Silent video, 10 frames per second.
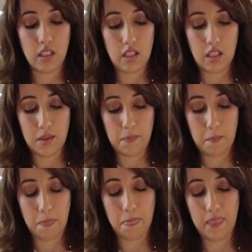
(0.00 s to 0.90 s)
um,
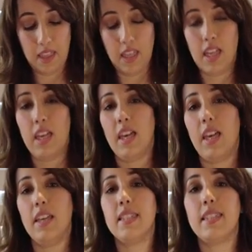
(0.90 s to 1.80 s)

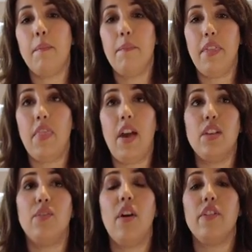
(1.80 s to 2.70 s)
is something that
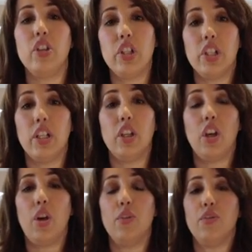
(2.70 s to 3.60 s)
is very chic. It
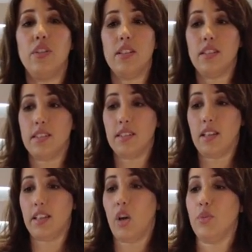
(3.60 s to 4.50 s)
goes this
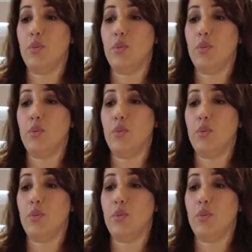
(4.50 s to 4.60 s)
it goes